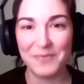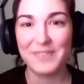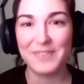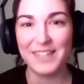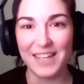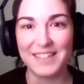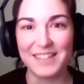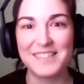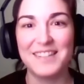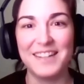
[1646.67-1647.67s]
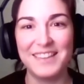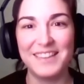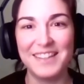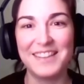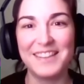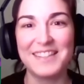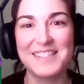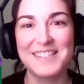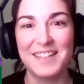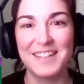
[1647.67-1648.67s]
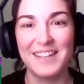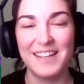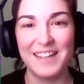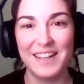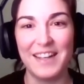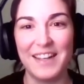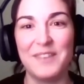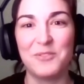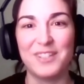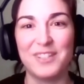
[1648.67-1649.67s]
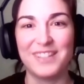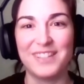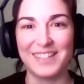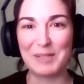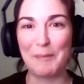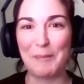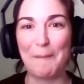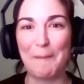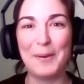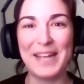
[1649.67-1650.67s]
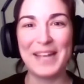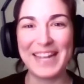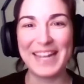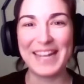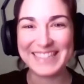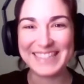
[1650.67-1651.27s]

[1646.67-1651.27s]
Yes, I think that's everything. Okay.